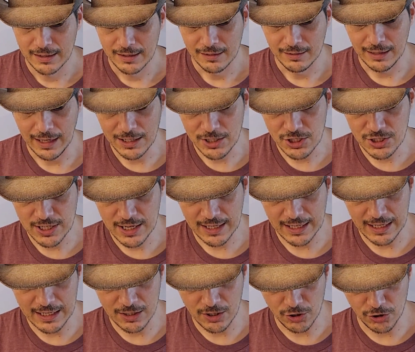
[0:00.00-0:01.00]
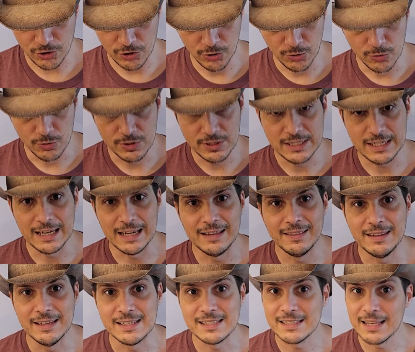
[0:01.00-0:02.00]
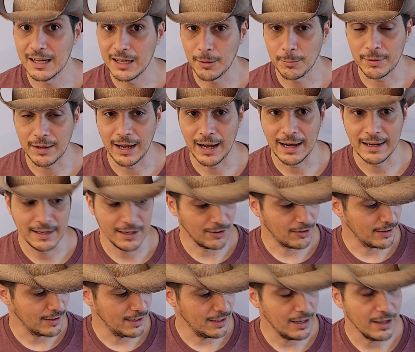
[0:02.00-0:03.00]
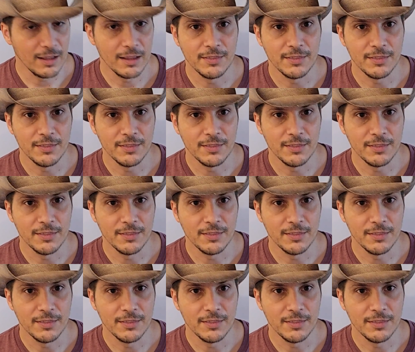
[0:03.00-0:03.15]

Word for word: Logitech includes in the setup guide area